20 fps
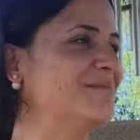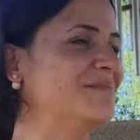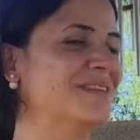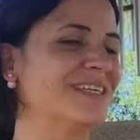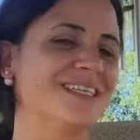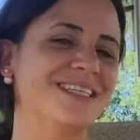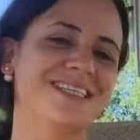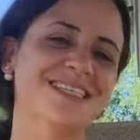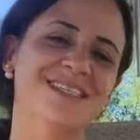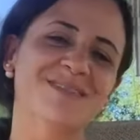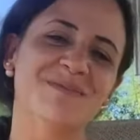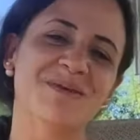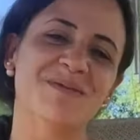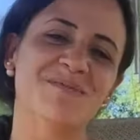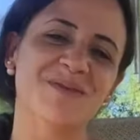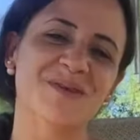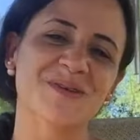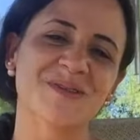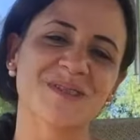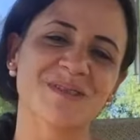it's just been
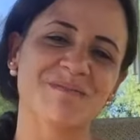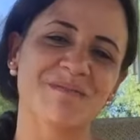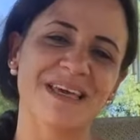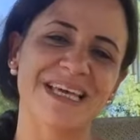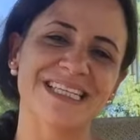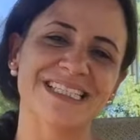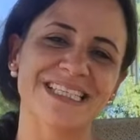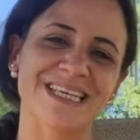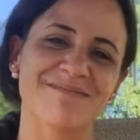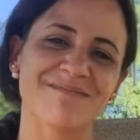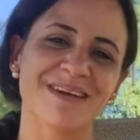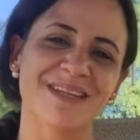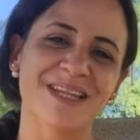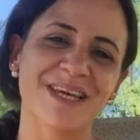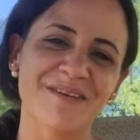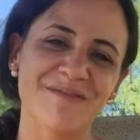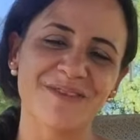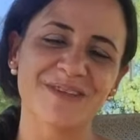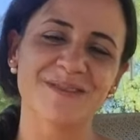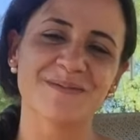most amazing. My
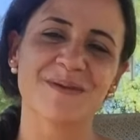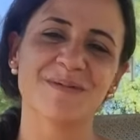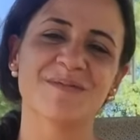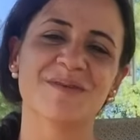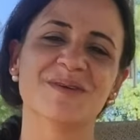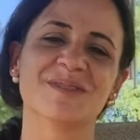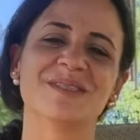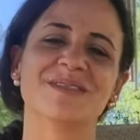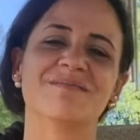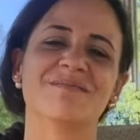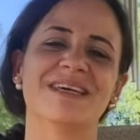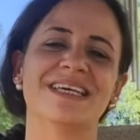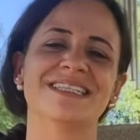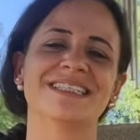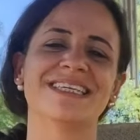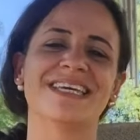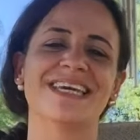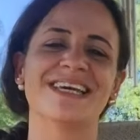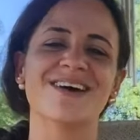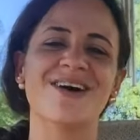life has been most
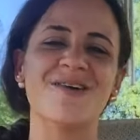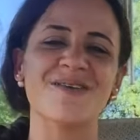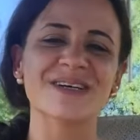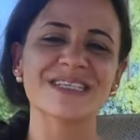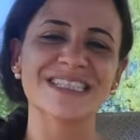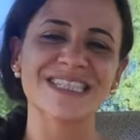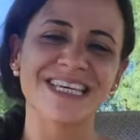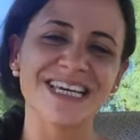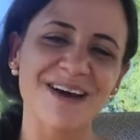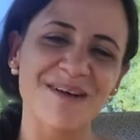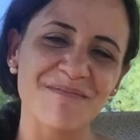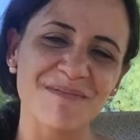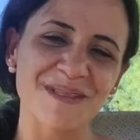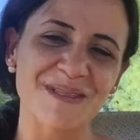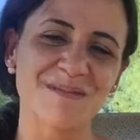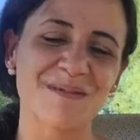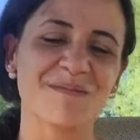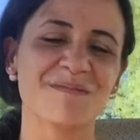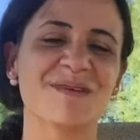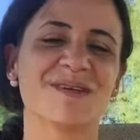amazing. Always Think Up has
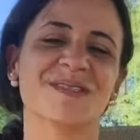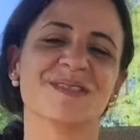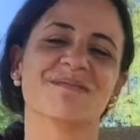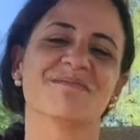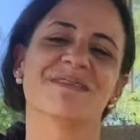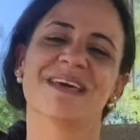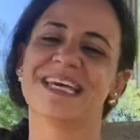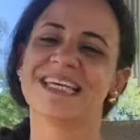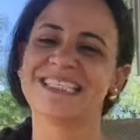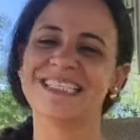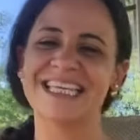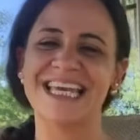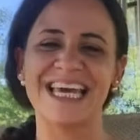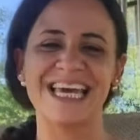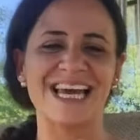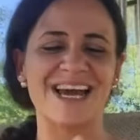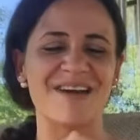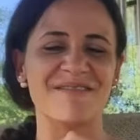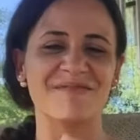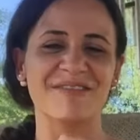been most
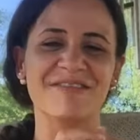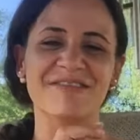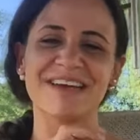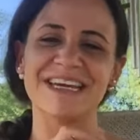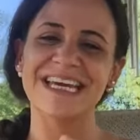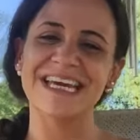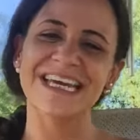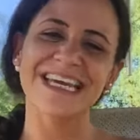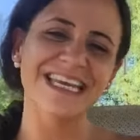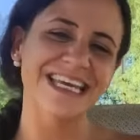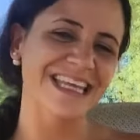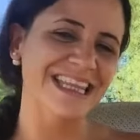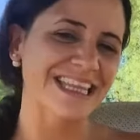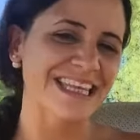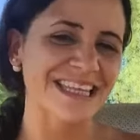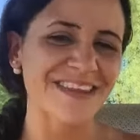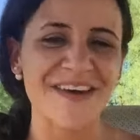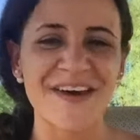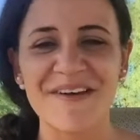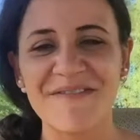amazing. I'm creating the
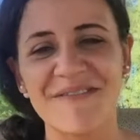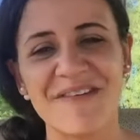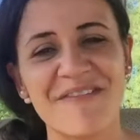life